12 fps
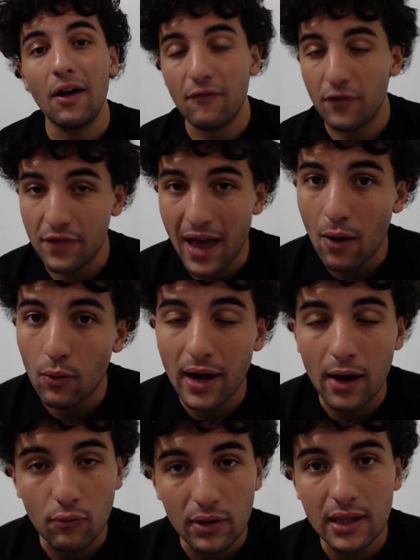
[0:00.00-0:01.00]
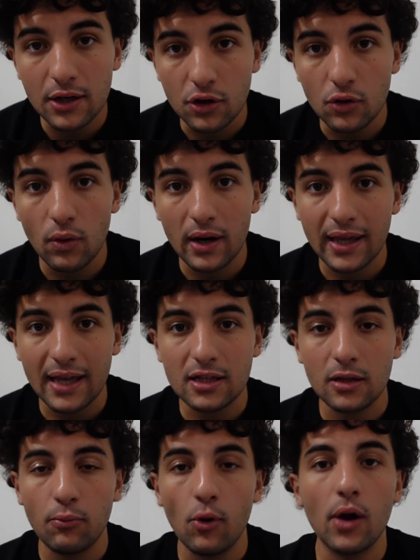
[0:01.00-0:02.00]
For that one, I really do want to get to
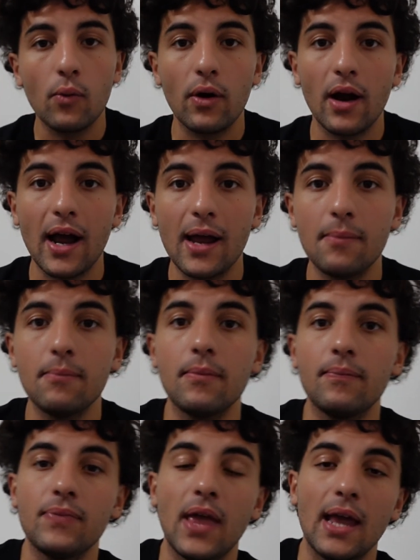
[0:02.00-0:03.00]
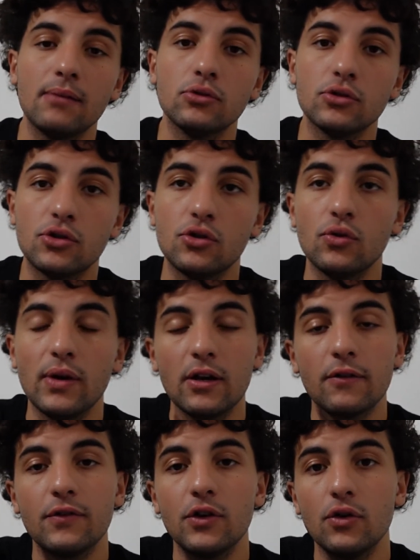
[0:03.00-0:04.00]
the point where I am able to
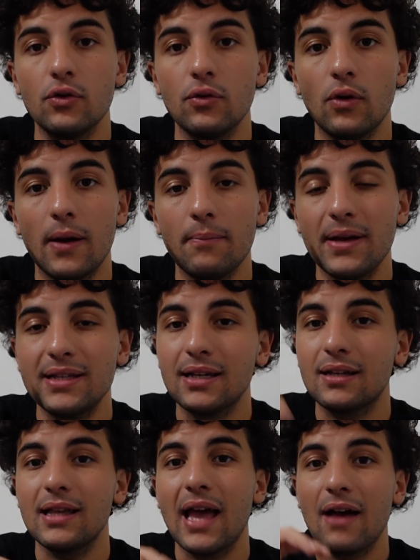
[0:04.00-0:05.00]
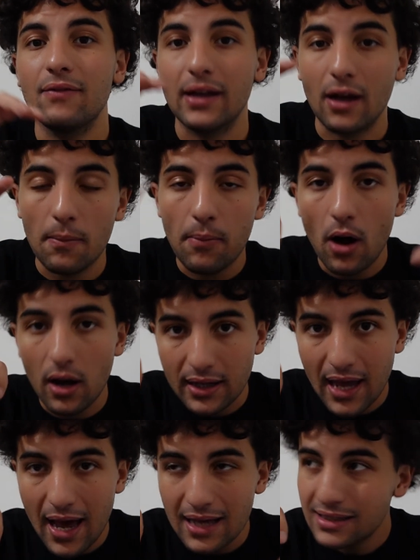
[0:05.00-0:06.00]
interview and basically have like a
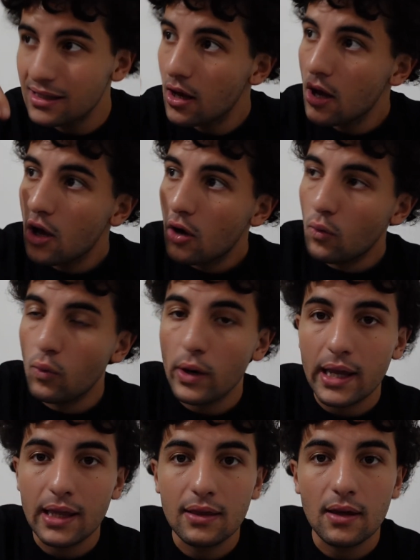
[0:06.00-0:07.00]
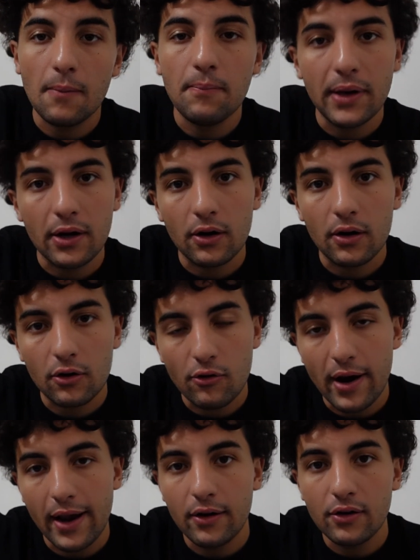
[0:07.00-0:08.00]
podcast with bigger
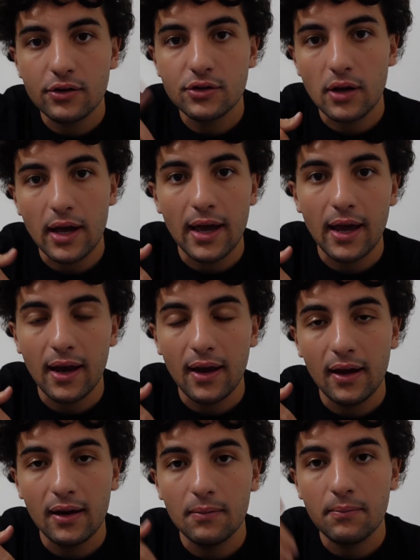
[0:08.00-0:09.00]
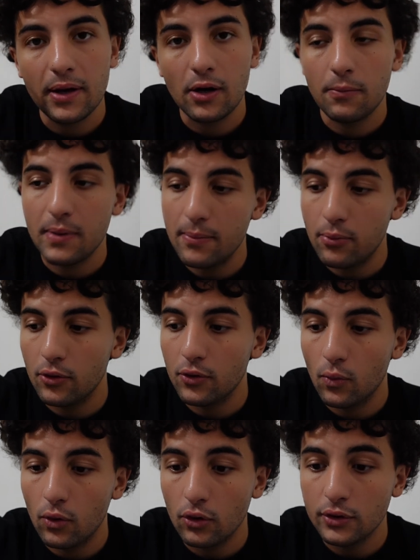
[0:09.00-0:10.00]
creators and bigger people in the
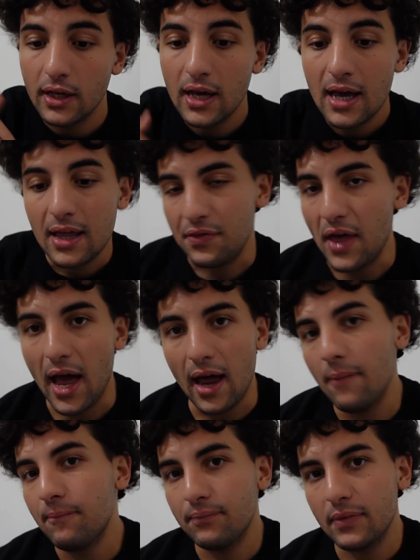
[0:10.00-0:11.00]
world, that